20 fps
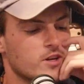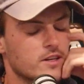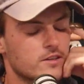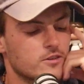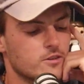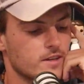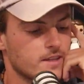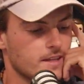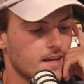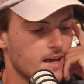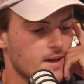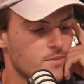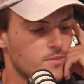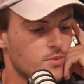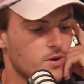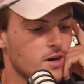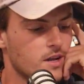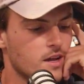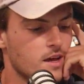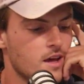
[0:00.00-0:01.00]
answer like that.
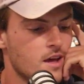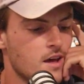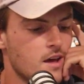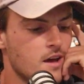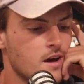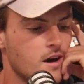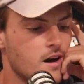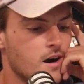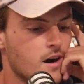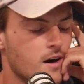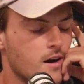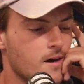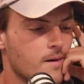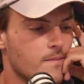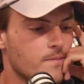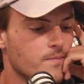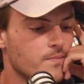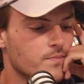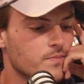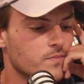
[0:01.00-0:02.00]
But
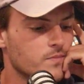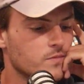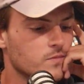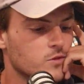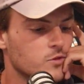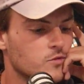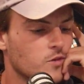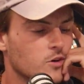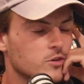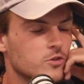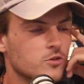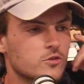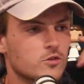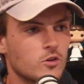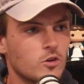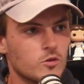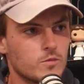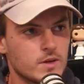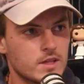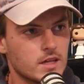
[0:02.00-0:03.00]
you've also
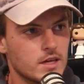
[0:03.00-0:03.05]
told me